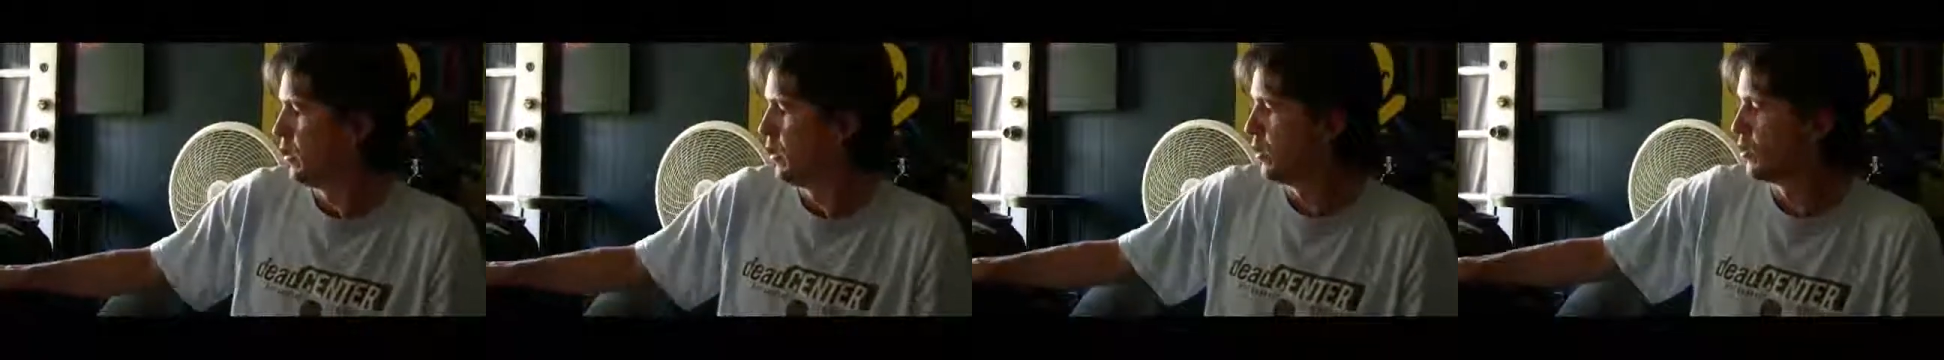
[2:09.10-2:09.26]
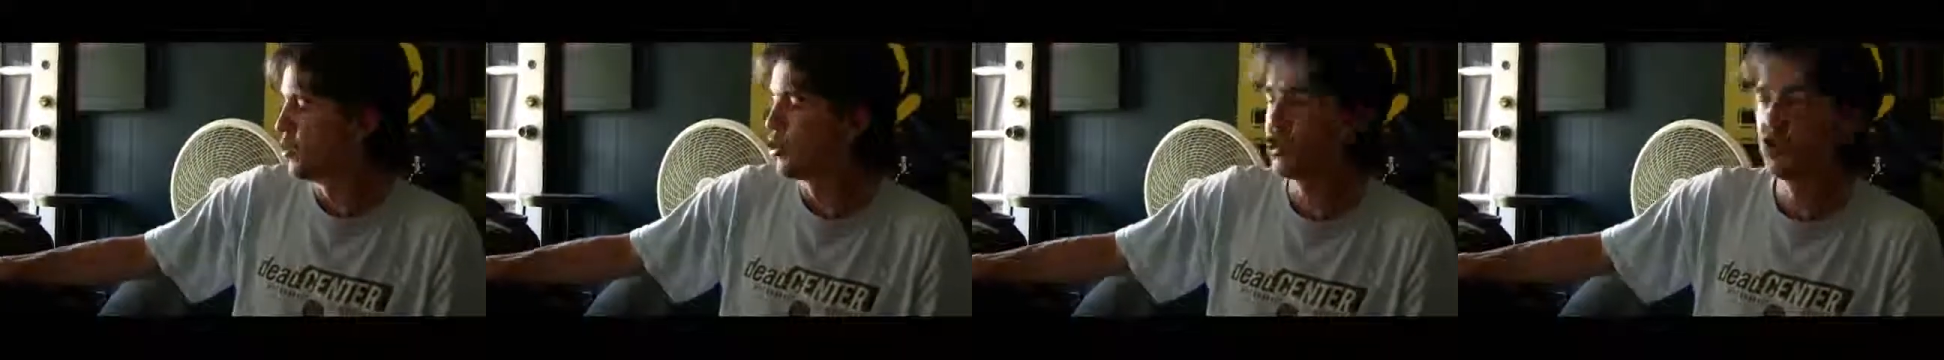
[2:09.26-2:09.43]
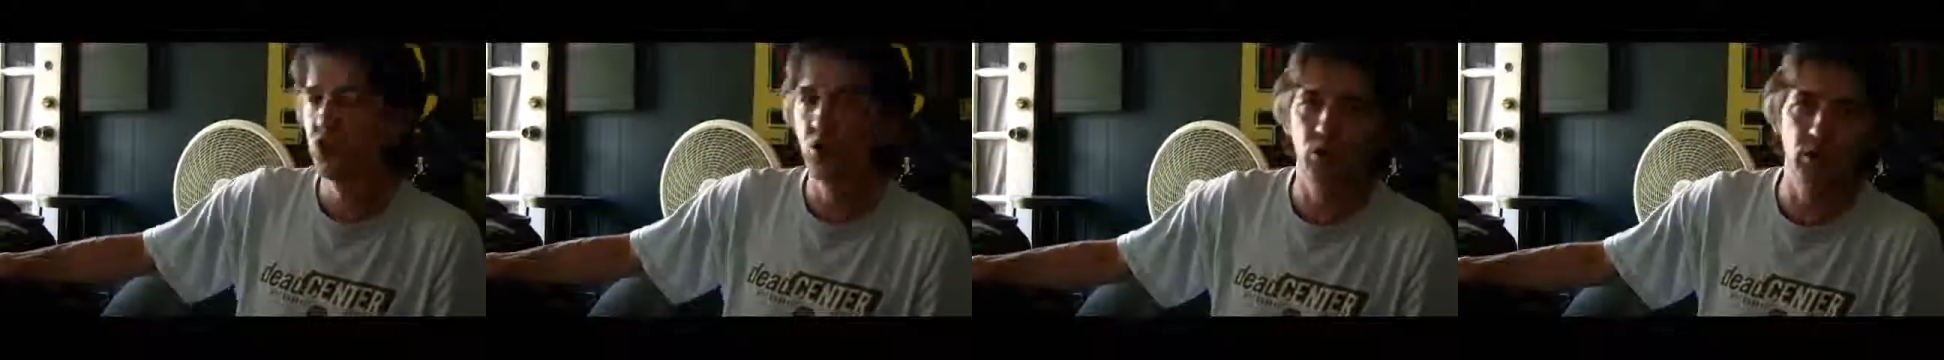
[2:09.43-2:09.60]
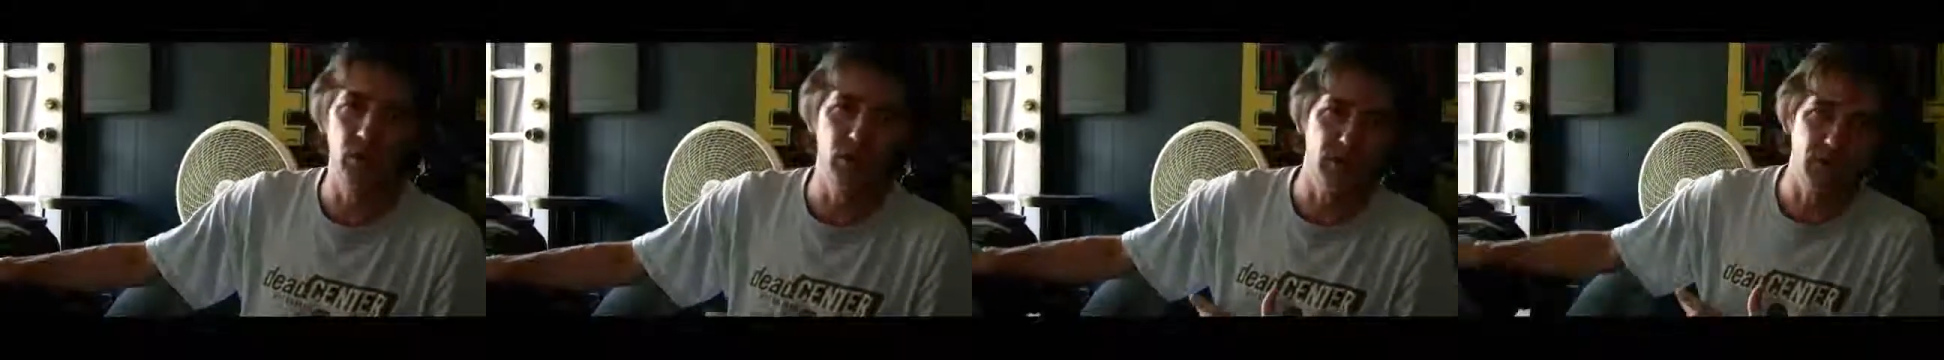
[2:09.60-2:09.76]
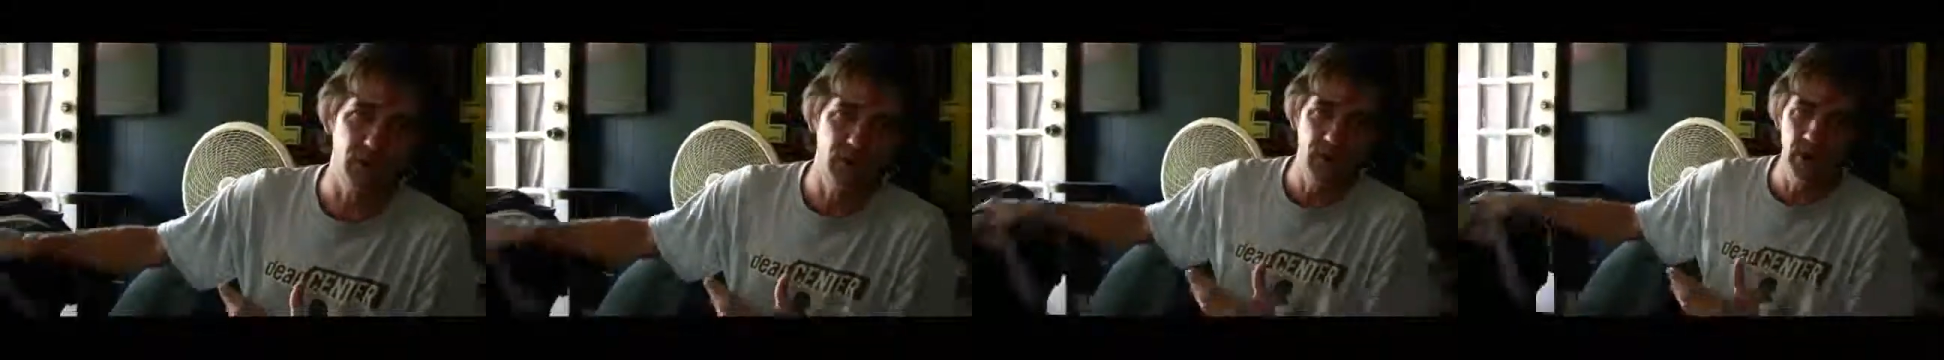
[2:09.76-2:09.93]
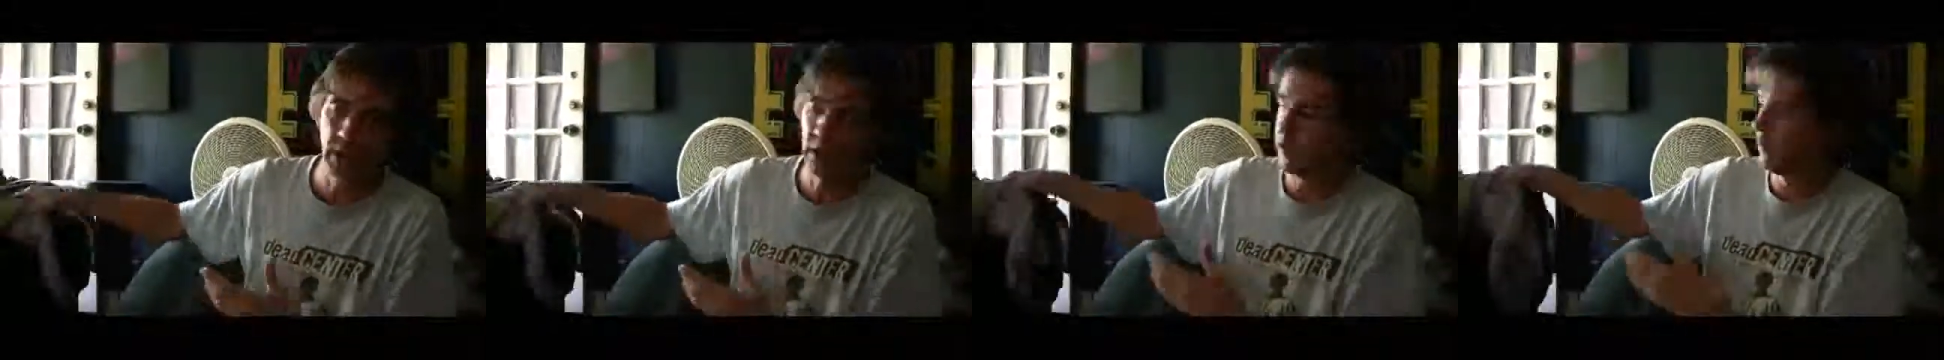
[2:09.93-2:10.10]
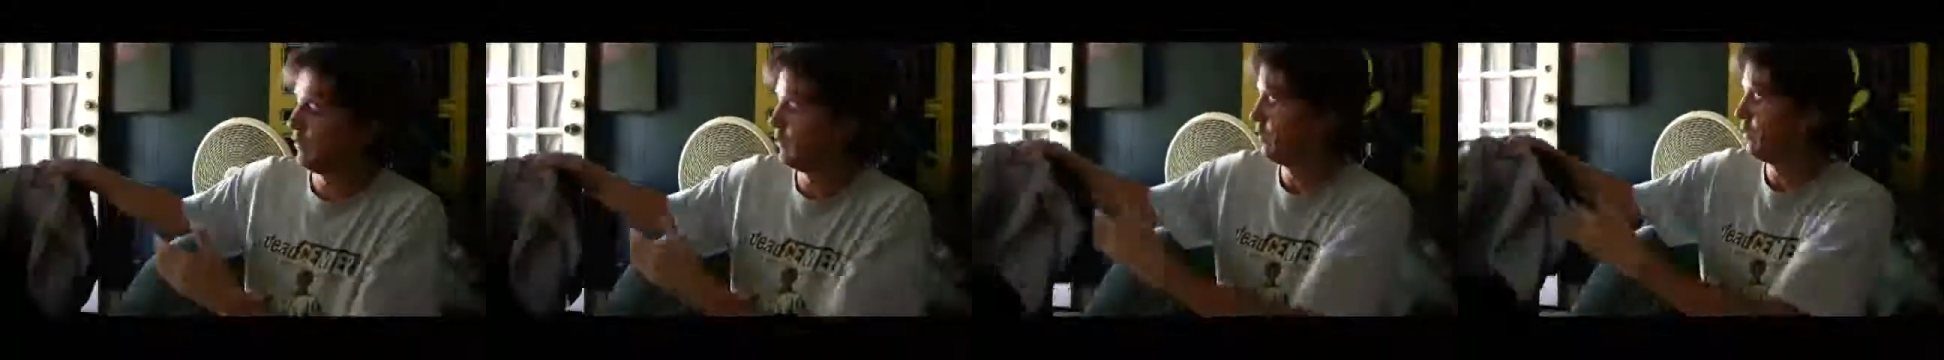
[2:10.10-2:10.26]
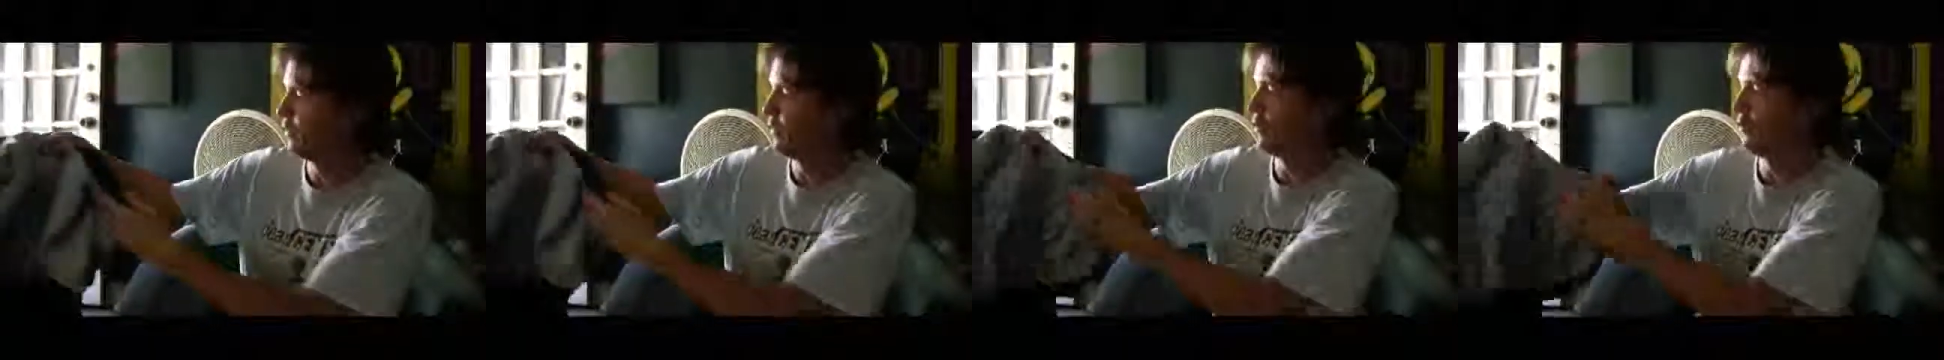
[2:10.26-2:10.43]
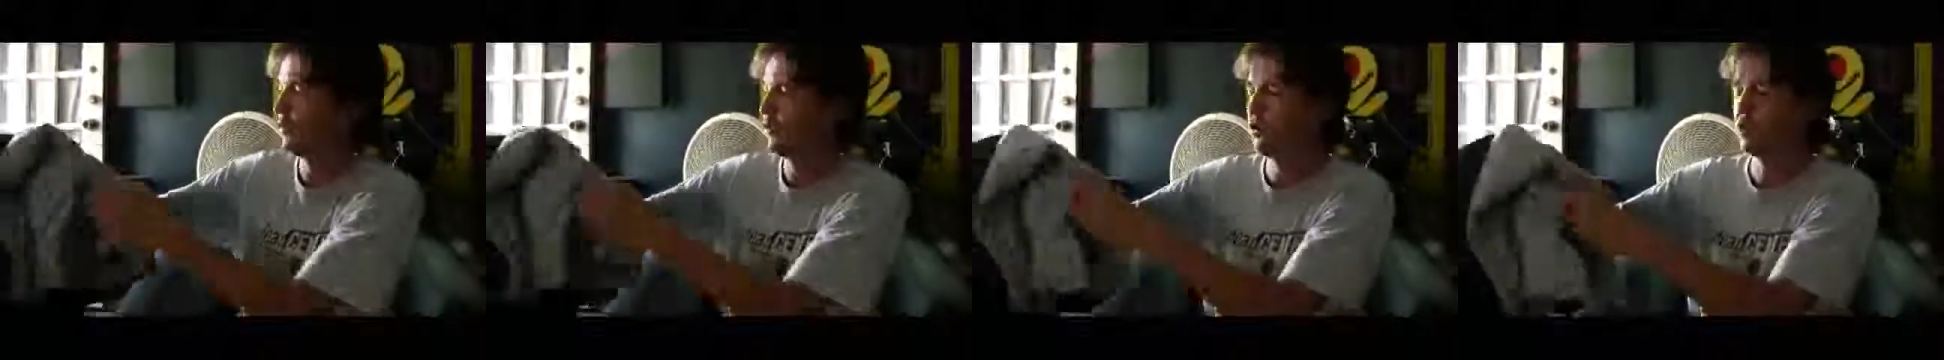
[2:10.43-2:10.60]
short sleeve,
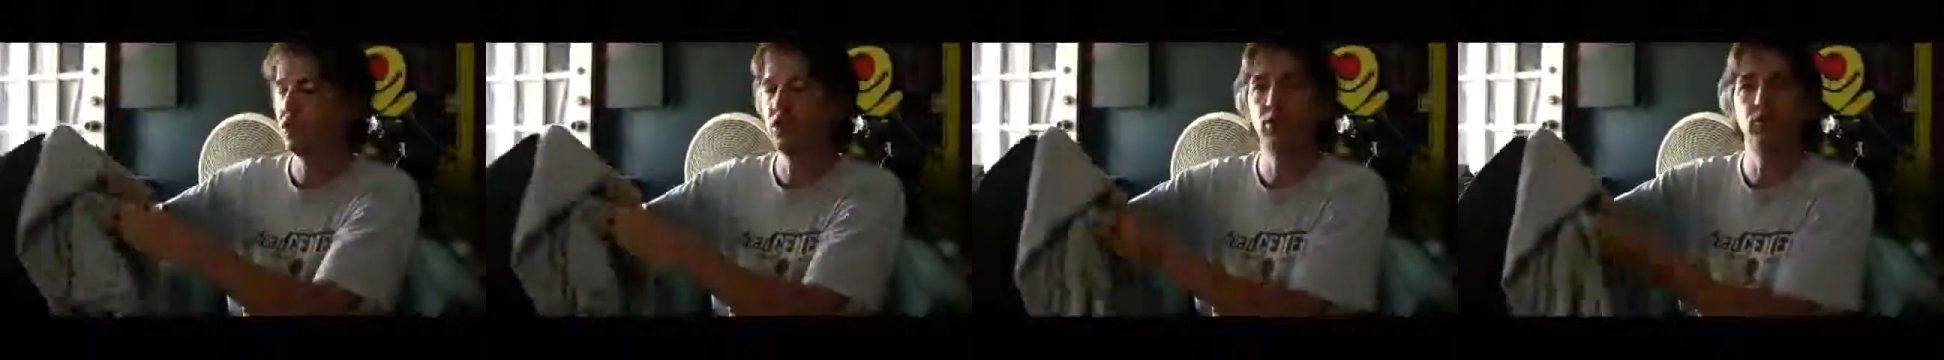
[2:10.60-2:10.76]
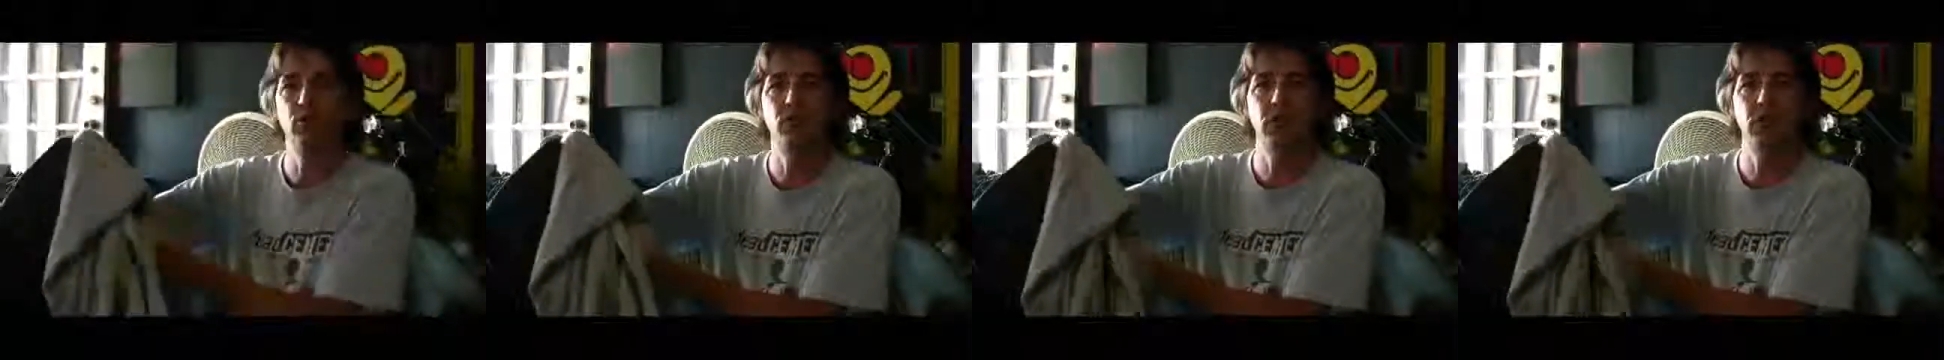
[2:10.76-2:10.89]
2